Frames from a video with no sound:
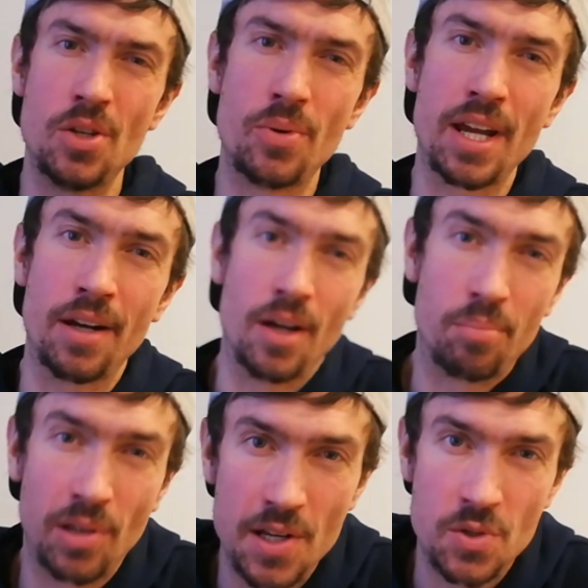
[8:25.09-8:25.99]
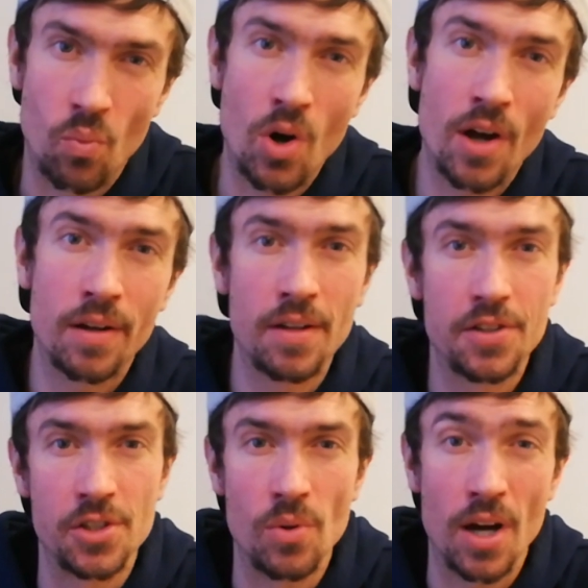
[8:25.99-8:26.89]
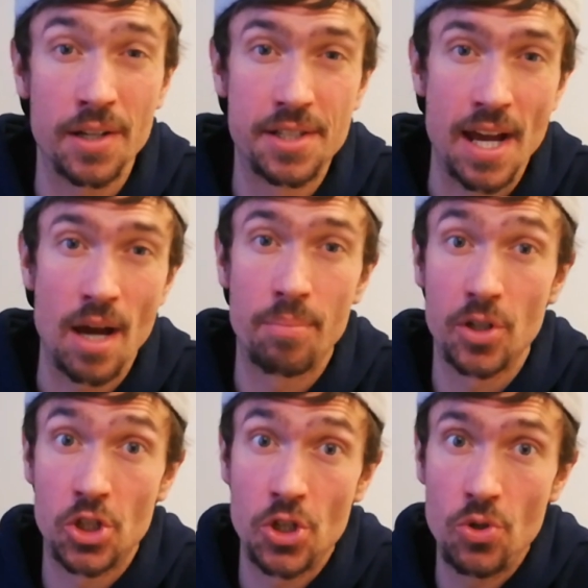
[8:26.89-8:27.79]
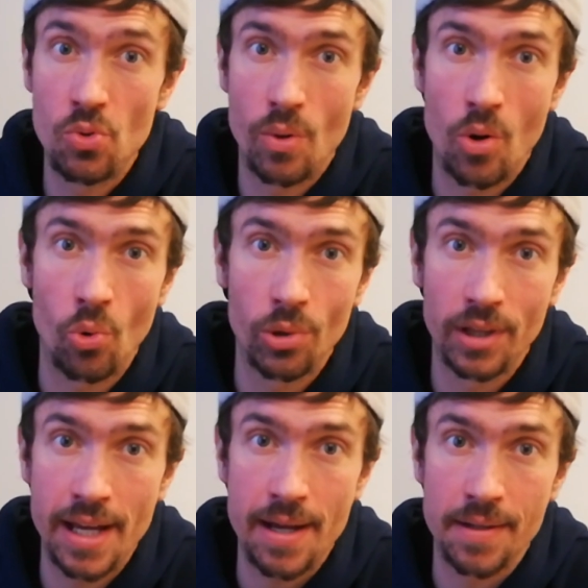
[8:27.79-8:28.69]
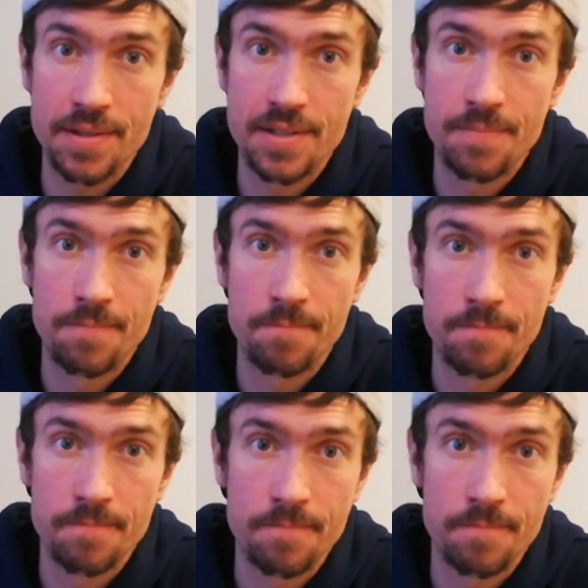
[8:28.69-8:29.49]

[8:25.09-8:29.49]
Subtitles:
You can +1 to untap 2 whole lands,